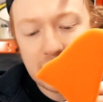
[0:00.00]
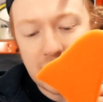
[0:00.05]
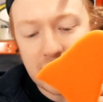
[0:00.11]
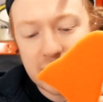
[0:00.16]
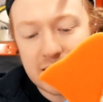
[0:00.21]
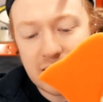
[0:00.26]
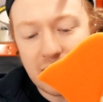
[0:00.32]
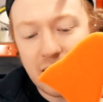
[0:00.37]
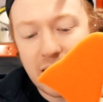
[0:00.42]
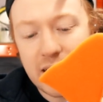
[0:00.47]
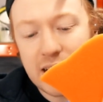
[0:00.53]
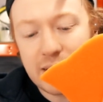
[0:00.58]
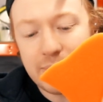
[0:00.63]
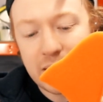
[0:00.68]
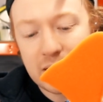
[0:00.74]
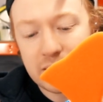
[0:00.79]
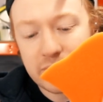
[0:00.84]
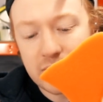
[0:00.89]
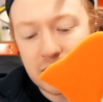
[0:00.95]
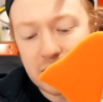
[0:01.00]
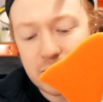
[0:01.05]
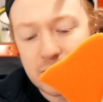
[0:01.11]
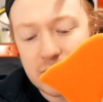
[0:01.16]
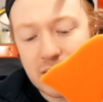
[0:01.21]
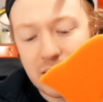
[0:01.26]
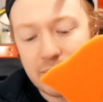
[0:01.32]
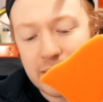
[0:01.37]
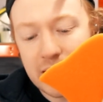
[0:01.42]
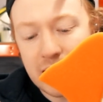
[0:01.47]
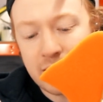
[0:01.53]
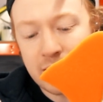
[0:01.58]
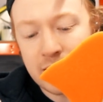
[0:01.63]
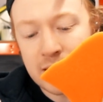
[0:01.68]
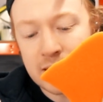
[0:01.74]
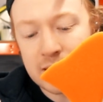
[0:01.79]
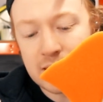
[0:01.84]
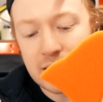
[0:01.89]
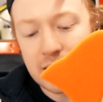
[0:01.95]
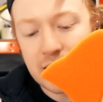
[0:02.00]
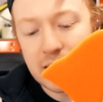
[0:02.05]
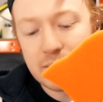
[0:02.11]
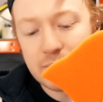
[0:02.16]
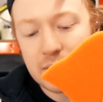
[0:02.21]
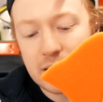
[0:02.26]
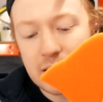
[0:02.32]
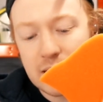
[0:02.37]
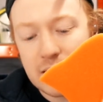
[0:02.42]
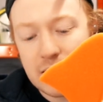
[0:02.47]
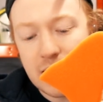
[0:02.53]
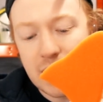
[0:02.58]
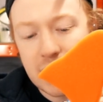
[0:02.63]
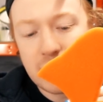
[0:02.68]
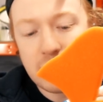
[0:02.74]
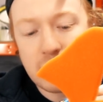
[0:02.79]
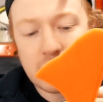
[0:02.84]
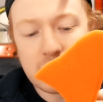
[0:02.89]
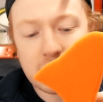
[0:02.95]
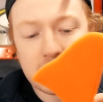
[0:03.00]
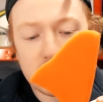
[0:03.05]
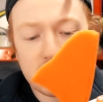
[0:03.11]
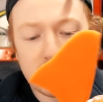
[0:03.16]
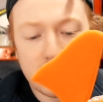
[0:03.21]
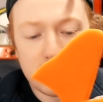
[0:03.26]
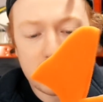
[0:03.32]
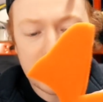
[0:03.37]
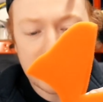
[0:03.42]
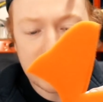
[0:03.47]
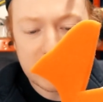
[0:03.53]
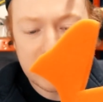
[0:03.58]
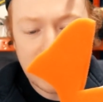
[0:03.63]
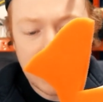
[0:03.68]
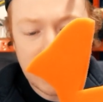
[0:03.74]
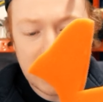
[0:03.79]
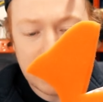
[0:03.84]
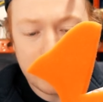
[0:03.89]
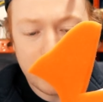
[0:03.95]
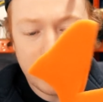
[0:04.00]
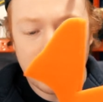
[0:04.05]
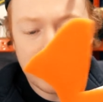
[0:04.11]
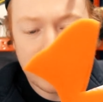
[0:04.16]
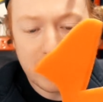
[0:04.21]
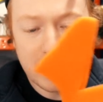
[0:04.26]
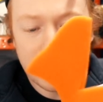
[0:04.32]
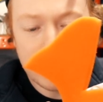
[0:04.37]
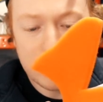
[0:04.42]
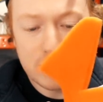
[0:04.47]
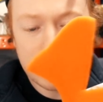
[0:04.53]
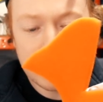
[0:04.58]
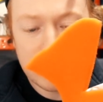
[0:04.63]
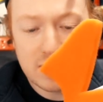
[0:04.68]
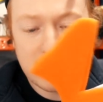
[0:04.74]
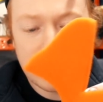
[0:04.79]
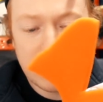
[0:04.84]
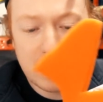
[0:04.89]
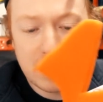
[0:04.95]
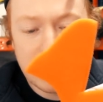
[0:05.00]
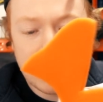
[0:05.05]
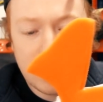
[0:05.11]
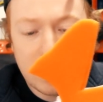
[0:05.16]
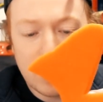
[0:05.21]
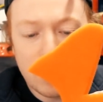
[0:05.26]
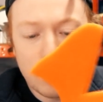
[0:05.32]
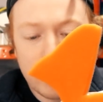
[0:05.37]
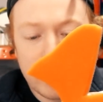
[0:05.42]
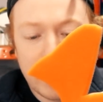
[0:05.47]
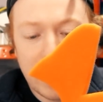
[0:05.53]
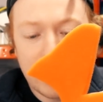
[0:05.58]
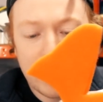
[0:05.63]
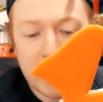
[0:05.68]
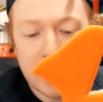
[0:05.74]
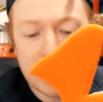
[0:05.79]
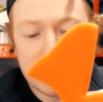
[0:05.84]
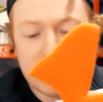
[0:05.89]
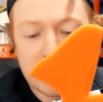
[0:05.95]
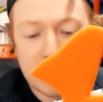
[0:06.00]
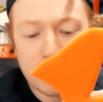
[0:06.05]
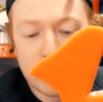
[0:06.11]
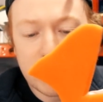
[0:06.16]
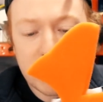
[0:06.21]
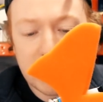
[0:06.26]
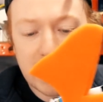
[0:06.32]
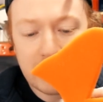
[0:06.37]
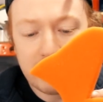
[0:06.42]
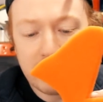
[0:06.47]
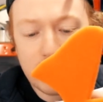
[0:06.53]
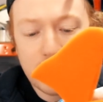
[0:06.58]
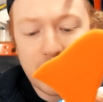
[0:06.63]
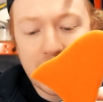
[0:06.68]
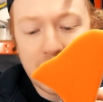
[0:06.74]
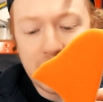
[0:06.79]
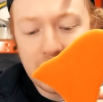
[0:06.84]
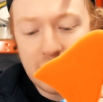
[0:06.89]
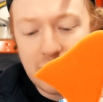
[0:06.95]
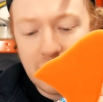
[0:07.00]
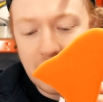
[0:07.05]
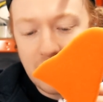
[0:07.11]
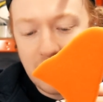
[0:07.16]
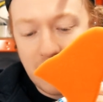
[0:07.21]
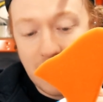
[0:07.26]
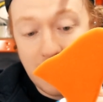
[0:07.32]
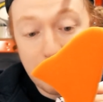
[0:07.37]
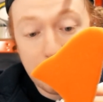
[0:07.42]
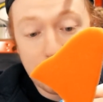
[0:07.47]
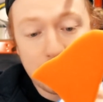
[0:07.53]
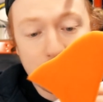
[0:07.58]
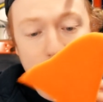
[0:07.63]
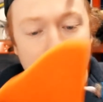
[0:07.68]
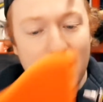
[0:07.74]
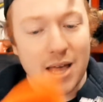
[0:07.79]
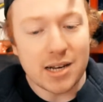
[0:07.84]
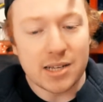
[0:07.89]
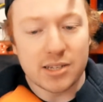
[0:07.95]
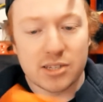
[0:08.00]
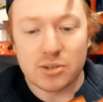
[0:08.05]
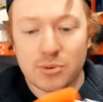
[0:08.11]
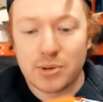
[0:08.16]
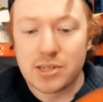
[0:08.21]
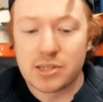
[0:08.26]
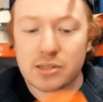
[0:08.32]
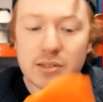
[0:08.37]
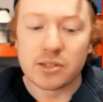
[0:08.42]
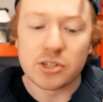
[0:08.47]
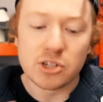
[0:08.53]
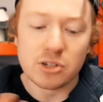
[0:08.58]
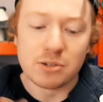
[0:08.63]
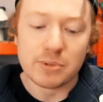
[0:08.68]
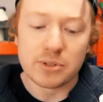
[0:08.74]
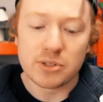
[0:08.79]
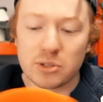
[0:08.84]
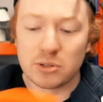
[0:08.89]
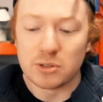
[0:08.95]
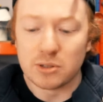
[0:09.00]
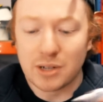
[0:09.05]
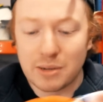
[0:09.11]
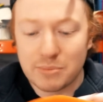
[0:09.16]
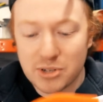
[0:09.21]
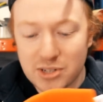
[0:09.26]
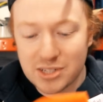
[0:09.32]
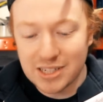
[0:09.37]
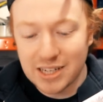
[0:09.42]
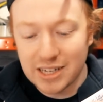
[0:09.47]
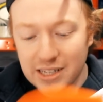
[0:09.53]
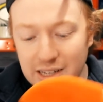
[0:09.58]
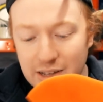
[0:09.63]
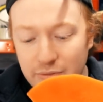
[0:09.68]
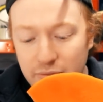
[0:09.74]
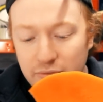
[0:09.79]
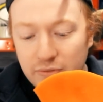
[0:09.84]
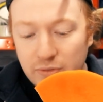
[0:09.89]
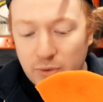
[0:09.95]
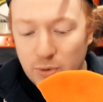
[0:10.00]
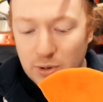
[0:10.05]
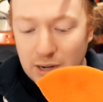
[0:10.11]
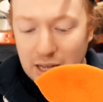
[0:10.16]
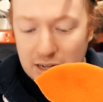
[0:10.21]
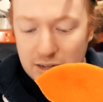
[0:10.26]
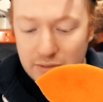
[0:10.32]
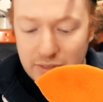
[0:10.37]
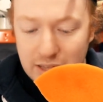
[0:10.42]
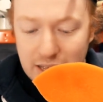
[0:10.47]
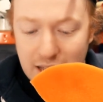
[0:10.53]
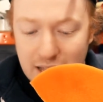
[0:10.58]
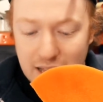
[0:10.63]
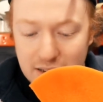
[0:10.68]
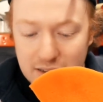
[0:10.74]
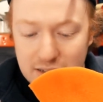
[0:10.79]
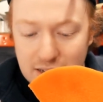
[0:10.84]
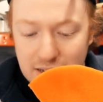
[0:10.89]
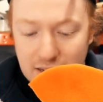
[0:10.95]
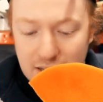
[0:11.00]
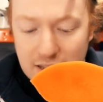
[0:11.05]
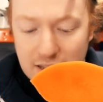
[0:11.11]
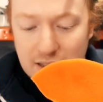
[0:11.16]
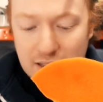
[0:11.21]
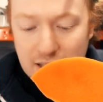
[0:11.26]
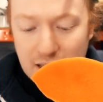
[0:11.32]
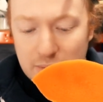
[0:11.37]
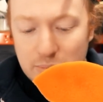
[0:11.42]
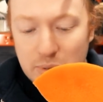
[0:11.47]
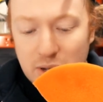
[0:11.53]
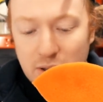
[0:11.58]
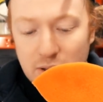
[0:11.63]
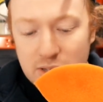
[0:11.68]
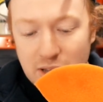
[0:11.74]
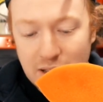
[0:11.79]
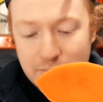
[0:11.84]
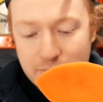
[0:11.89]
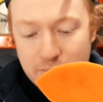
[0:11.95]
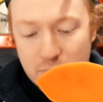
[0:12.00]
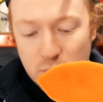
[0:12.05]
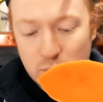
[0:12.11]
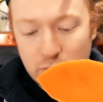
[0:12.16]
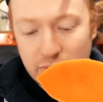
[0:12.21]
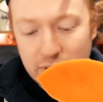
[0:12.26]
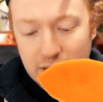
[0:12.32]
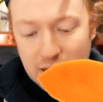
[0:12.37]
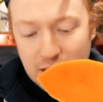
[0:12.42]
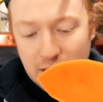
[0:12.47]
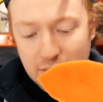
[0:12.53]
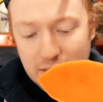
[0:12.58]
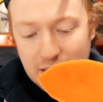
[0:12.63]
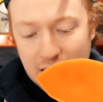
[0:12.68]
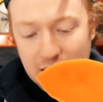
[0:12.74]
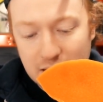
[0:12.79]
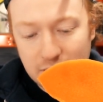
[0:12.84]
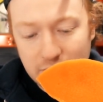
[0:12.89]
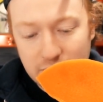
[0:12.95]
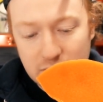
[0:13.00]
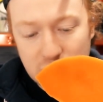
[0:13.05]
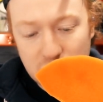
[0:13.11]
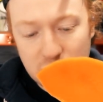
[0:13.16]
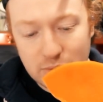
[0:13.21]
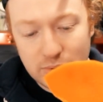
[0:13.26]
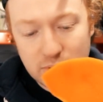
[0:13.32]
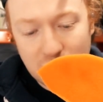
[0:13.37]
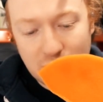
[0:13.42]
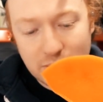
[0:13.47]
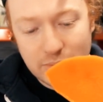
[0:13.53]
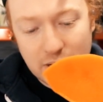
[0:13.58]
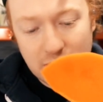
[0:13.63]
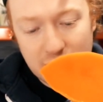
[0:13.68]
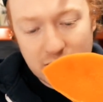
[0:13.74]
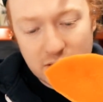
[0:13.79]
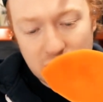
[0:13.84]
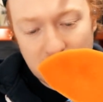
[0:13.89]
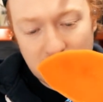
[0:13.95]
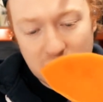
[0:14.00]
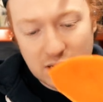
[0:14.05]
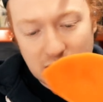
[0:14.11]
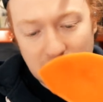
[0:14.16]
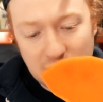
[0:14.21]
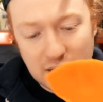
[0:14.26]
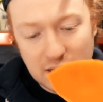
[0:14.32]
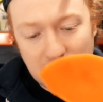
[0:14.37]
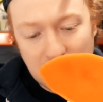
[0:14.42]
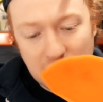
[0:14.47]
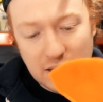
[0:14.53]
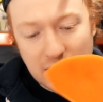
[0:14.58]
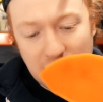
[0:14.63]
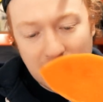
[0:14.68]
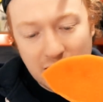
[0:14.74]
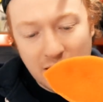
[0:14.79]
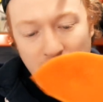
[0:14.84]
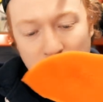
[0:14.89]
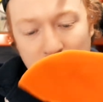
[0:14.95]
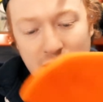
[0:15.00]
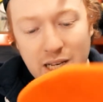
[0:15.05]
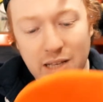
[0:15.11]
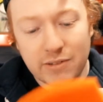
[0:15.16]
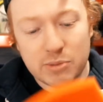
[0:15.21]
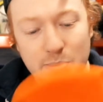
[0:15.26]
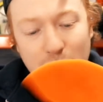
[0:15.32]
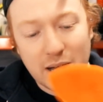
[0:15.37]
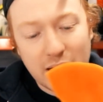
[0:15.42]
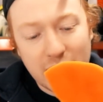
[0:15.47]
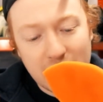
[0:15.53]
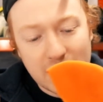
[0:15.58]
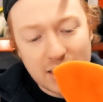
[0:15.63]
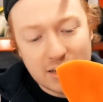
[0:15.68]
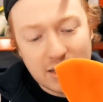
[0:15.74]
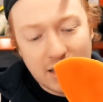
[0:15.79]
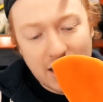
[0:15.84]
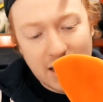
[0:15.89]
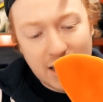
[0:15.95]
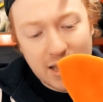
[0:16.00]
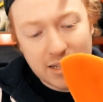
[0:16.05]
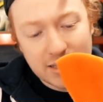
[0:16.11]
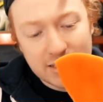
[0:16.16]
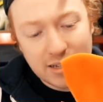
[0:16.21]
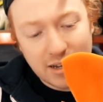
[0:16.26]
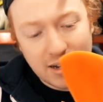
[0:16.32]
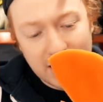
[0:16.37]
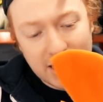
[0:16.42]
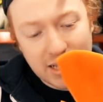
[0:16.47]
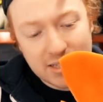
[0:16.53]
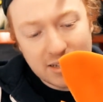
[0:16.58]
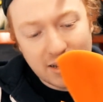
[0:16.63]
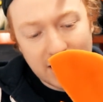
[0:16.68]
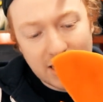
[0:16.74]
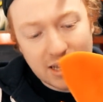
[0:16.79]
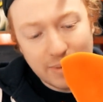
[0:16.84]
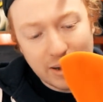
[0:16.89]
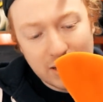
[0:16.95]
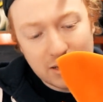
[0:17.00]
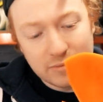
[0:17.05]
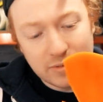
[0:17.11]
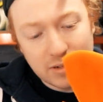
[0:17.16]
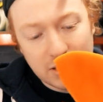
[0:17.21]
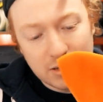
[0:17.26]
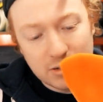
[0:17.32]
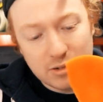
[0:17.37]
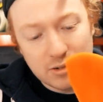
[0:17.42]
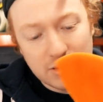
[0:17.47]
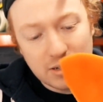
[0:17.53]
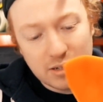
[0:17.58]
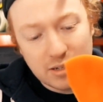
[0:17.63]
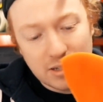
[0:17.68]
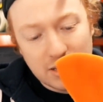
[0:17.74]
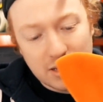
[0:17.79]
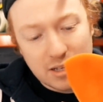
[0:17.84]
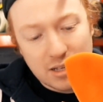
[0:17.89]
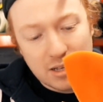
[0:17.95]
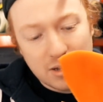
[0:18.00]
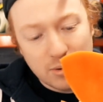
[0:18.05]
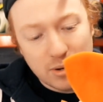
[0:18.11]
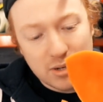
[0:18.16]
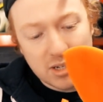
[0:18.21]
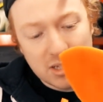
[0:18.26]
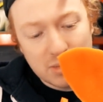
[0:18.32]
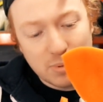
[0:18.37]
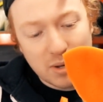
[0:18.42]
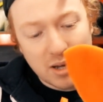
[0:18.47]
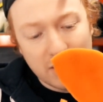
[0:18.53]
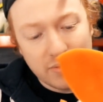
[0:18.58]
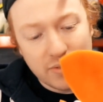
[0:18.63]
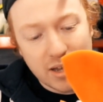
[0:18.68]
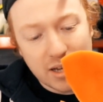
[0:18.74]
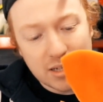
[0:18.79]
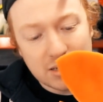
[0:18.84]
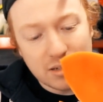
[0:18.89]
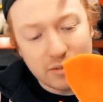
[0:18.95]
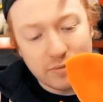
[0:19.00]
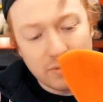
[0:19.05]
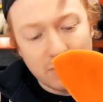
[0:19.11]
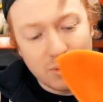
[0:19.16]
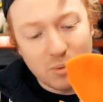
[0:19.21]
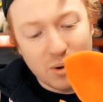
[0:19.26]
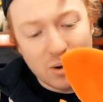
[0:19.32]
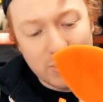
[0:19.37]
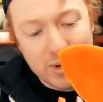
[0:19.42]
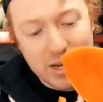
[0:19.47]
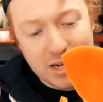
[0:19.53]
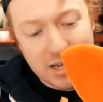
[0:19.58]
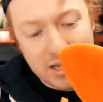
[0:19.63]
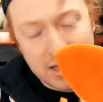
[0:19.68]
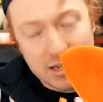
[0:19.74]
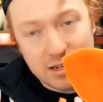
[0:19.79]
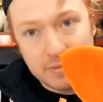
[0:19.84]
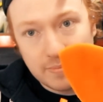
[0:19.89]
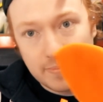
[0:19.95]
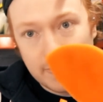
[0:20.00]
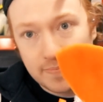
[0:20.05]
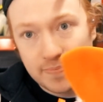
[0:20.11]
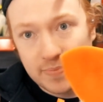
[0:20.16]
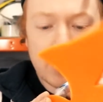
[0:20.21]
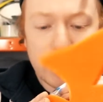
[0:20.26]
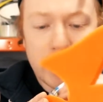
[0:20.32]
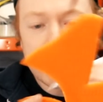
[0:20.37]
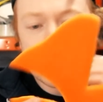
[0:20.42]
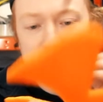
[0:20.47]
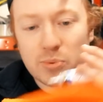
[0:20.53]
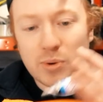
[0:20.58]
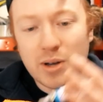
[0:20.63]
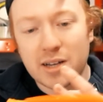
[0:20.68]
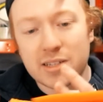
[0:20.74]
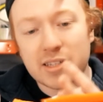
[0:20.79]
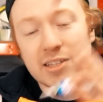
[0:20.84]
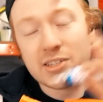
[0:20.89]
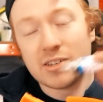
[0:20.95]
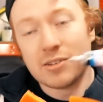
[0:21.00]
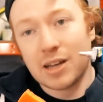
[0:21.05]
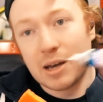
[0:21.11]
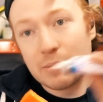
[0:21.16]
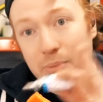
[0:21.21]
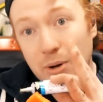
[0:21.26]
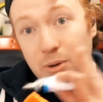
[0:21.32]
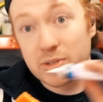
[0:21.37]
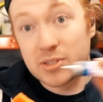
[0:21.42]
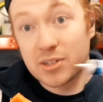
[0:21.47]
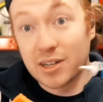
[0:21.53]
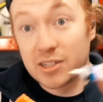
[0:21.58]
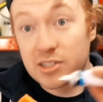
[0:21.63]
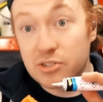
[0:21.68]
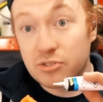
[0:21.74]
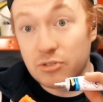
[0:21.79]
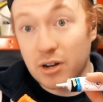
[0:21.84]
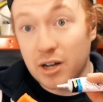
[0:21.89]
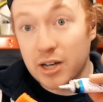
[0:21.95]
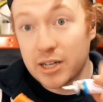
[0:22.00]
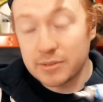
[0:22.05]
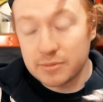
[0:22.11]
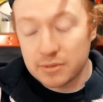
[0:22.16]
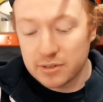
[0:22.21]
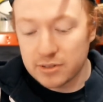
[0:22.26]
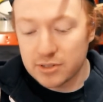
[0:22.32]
A tiny amount of glue is coming out at a time and you can control exactly where it goes without it squidging everywhere. I'm barely squeezing the tube at all, I'm just letting it fall out of the end. And because I'm moving the end of the tube so much, it only leaves behind a tiny, tiny amount of glue, which is perfect for what we need. The way this works is you let both sides dry.